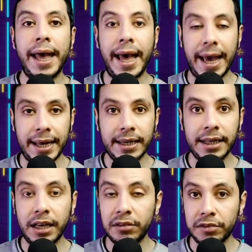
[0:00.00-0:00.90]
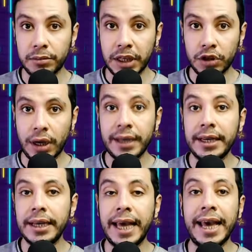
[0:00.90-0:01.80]
an
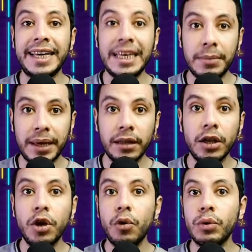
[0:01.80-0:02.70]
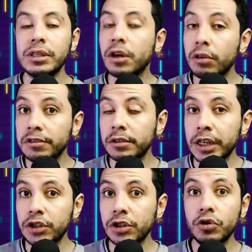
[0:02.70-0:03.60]
information, an email with the
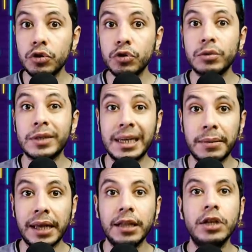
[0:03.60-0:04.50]
confirmation to your email.